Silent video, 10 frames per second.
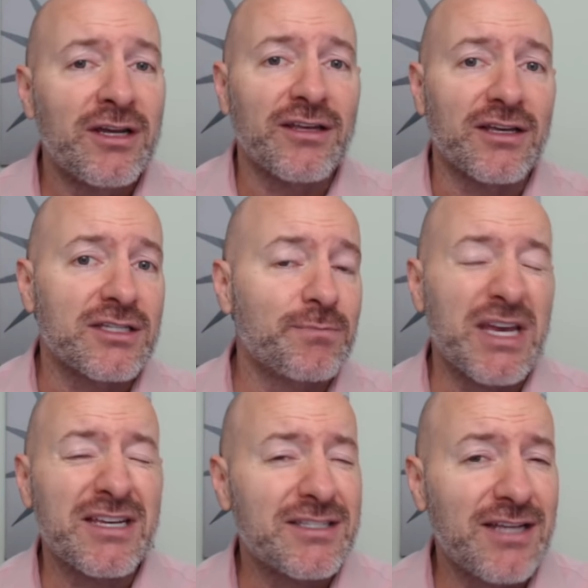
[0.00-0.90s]
The
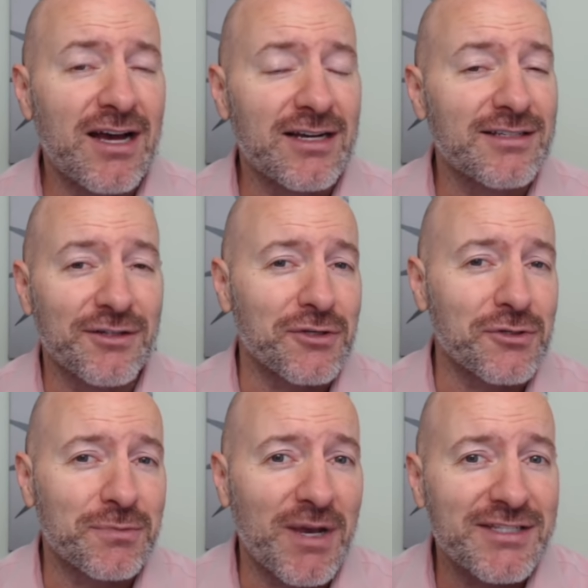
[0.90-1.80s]
space stocks, you know, the
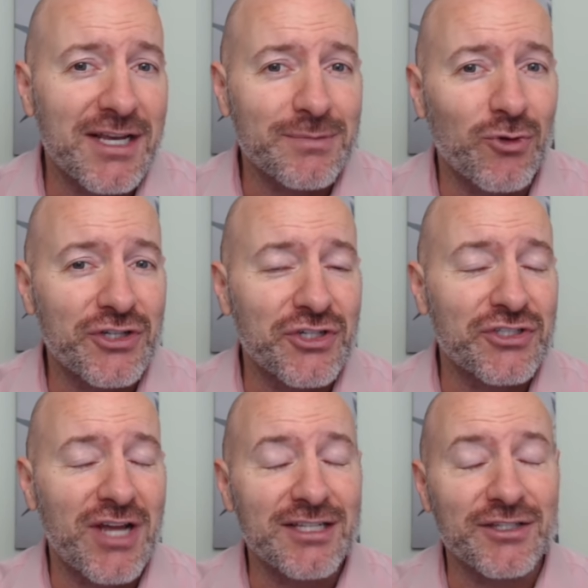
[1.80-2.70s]
space exploration
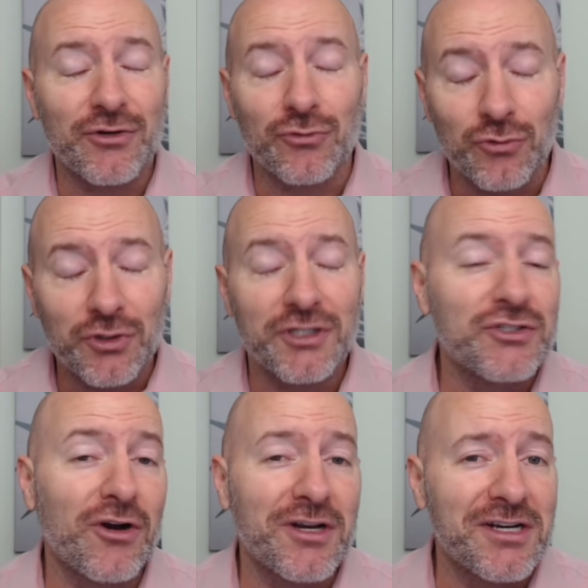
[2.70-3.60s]
stocks that are really
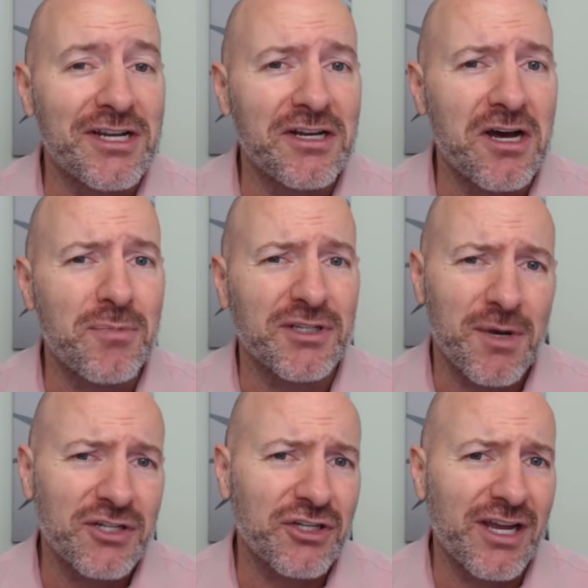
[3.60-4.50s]
starting to heat up,
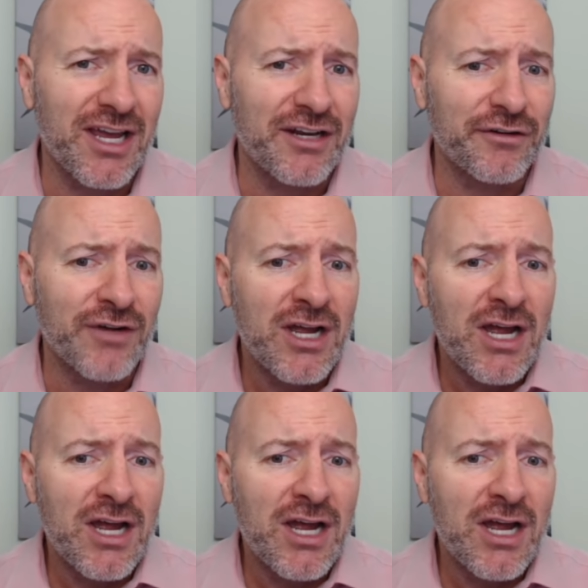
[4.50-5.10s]
especially ahead of